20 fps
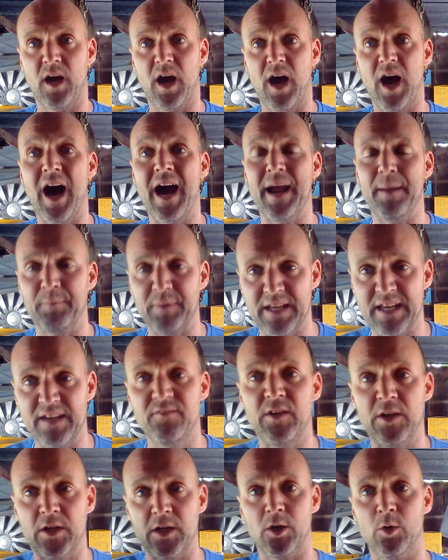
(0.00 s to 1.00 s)
I am
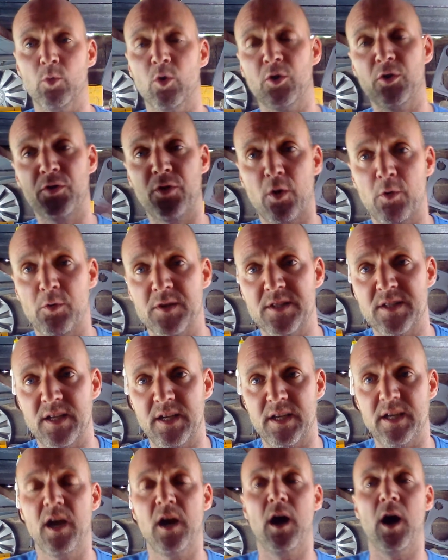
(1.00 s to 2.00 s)
giving you
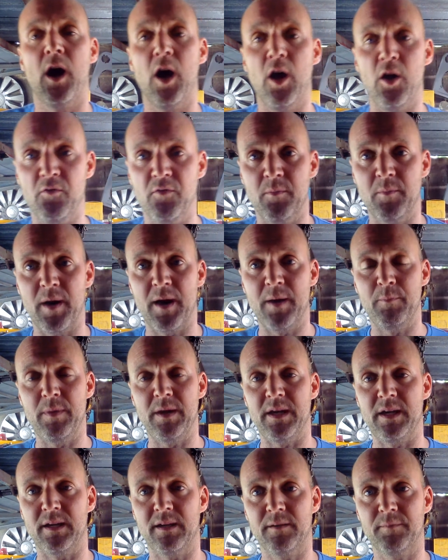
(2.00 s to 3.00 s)
authority over my
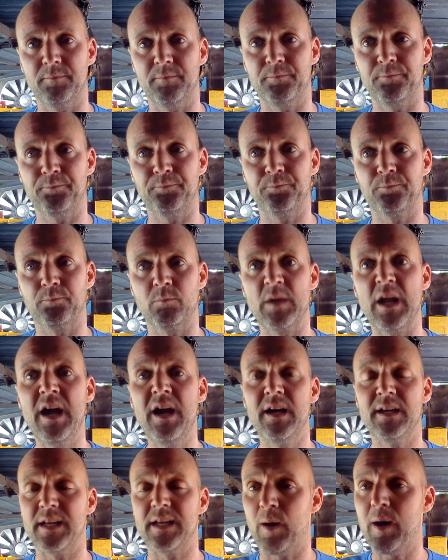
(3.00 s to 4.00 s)
being.
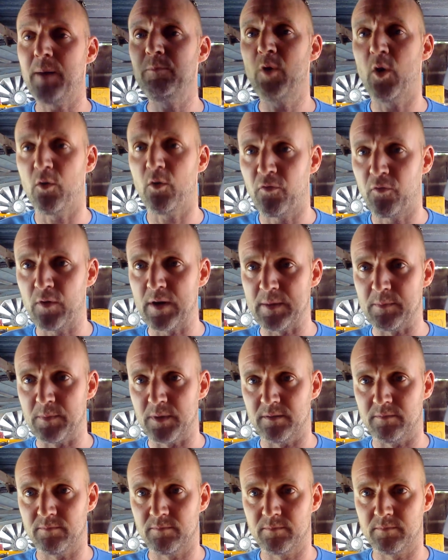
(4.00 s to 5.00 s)
Now, I'm not a
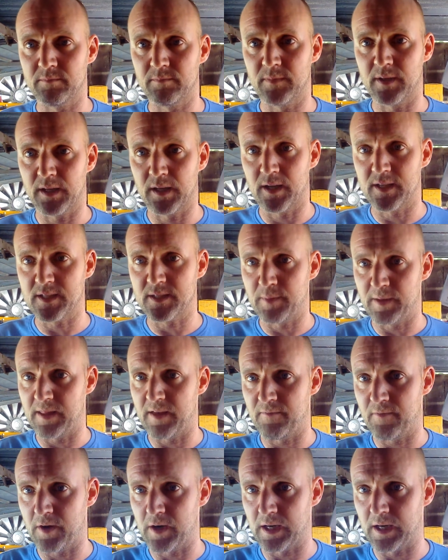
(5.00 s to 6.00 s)
freeman. I'd like to make
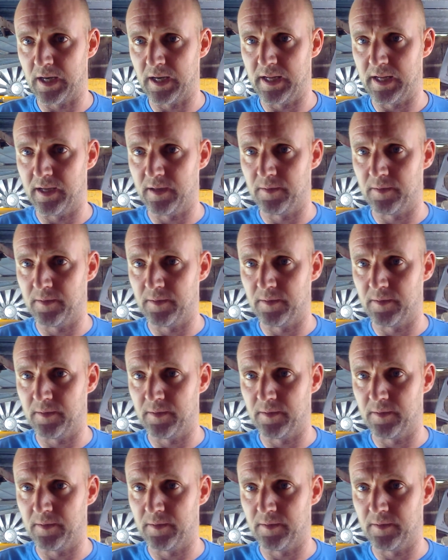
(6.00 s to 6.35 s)
very clear.